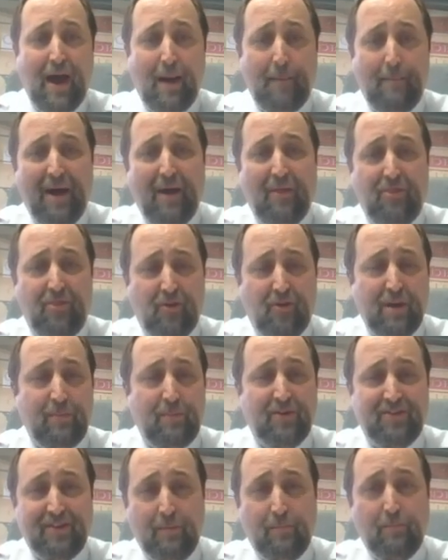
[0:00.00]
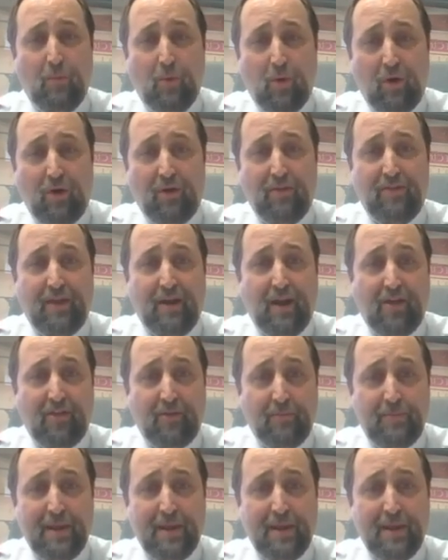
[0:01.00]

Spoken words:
about 30% more than other